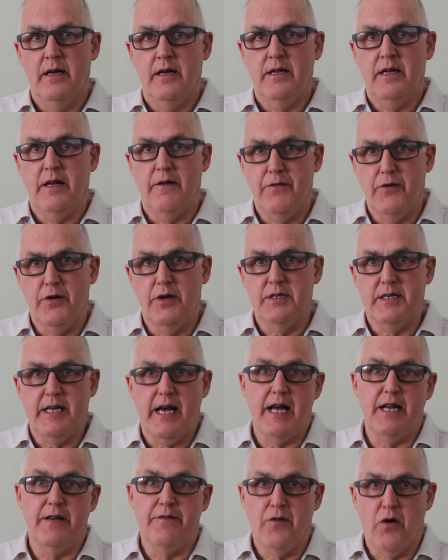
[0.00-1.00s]
Now first,
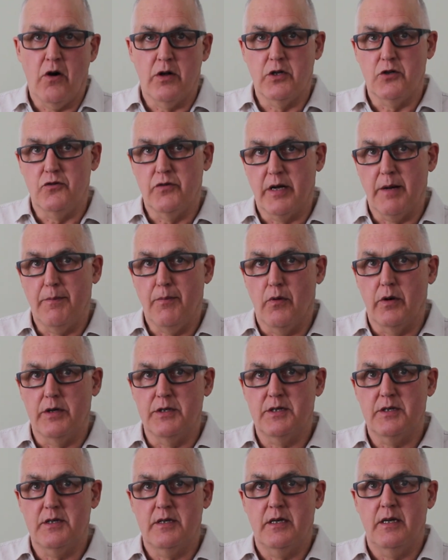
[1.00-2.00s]
how do you find the trigger
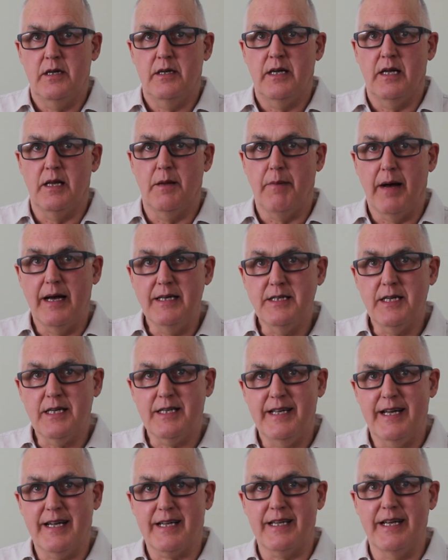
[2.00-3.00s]
points? Now the basic
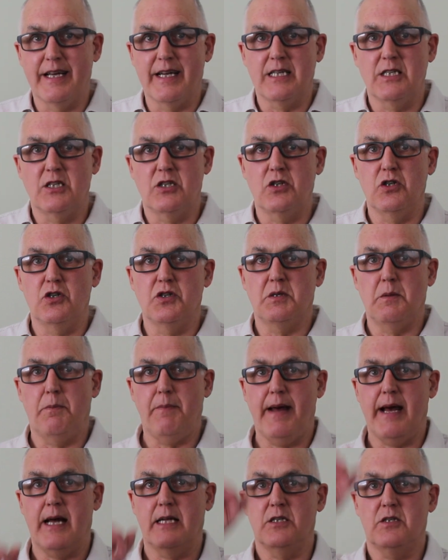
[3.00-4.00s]
technique is to use the
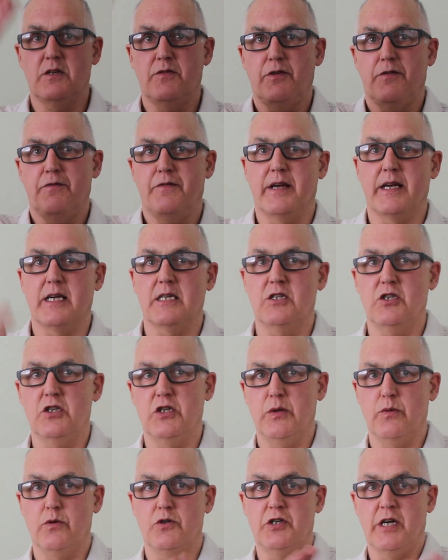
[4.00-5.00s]
pads of your fingers and
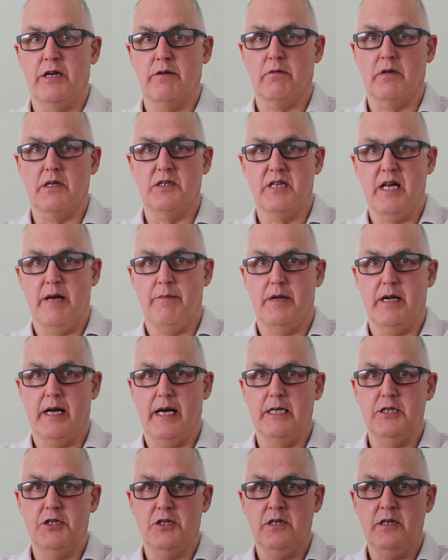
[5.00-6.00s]
do a general
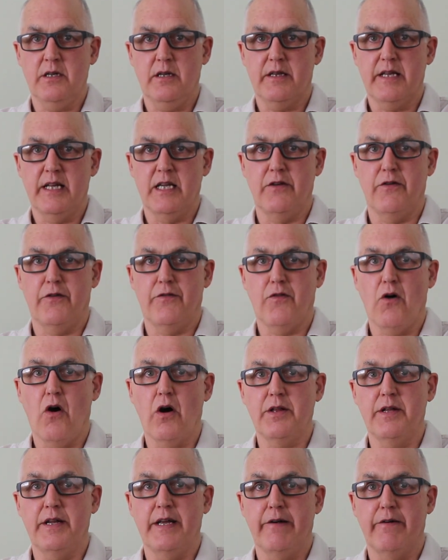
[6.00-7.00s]
examination. Then if you
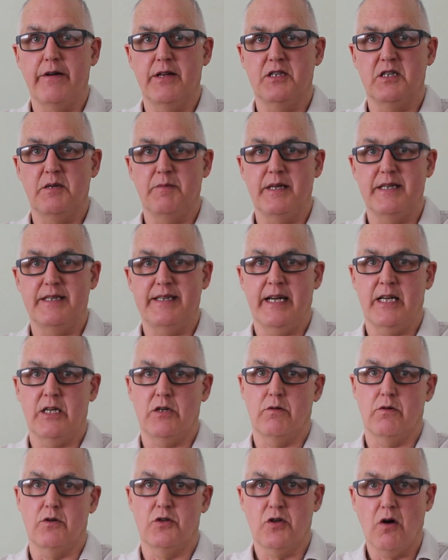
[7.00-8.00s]
find an area that's a bit
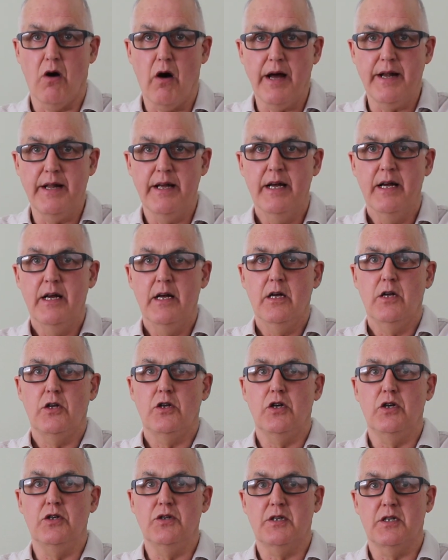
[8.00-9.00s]
tender or tight,
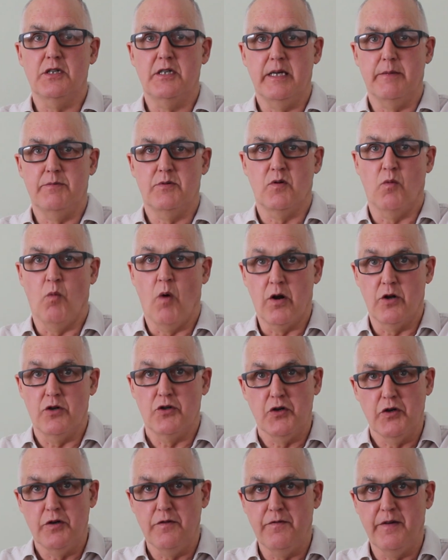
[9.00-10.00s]
use the tips of one or
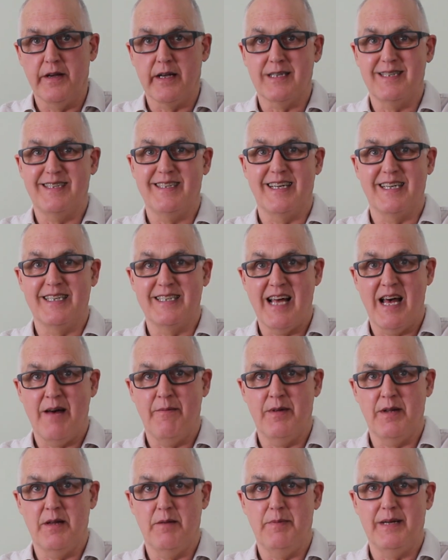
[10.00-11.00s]
two fingers to
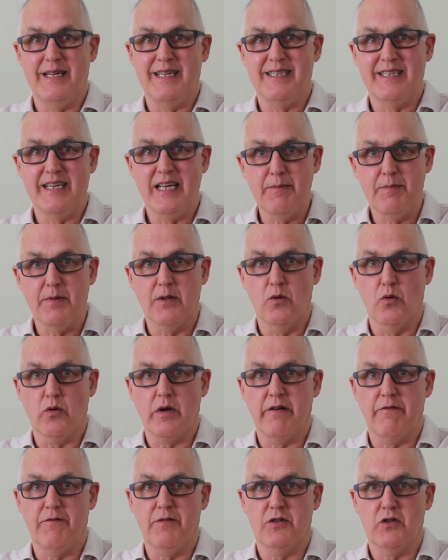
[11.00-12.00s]
examine a bit deeper,
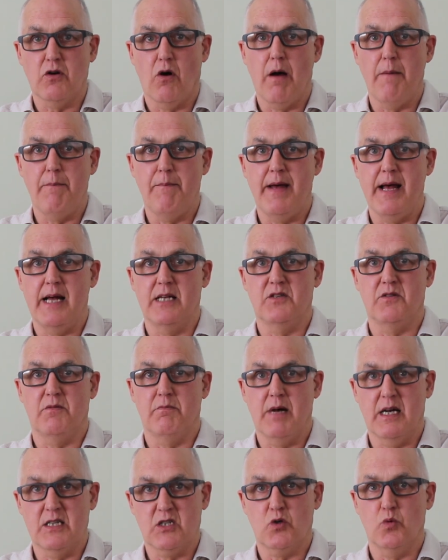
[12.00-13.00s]
looking for tight bands of
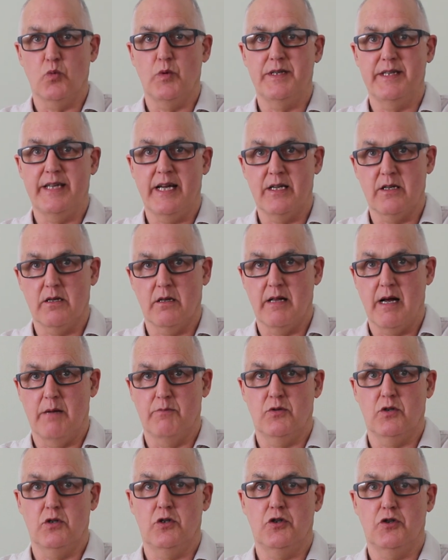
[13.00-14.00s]
muscle with tender
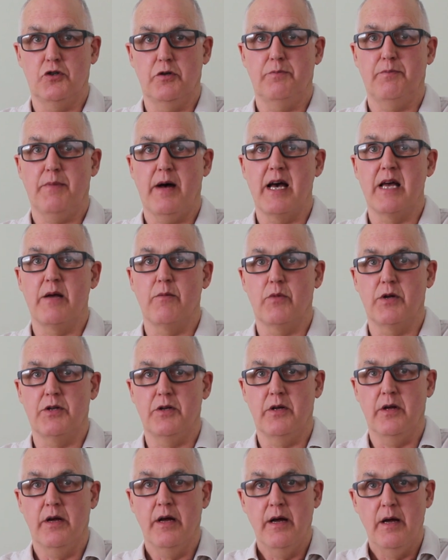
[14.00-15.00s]
lumps that shoot pain when
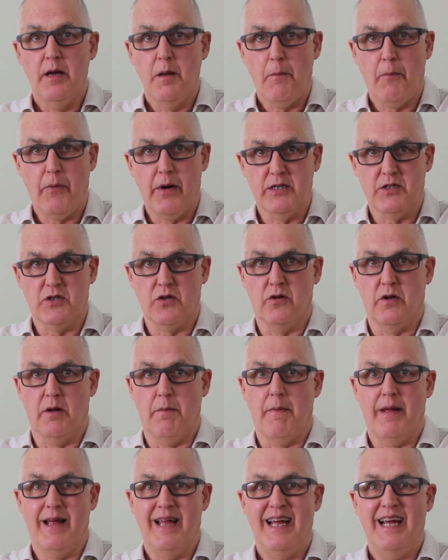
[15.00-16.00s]
you press on
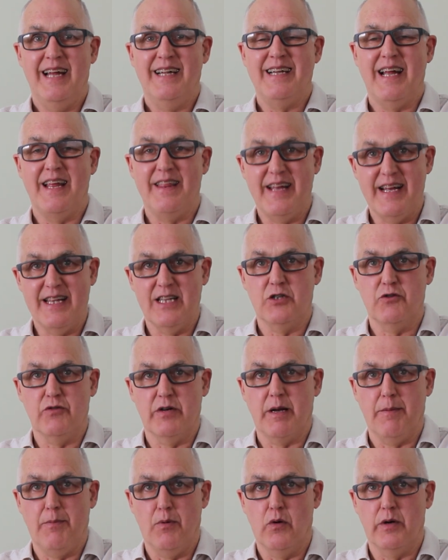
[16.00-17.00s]
them. Now they're the
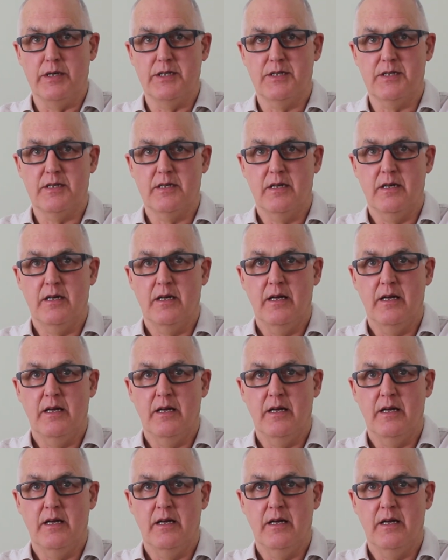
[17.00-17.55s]
trigger points.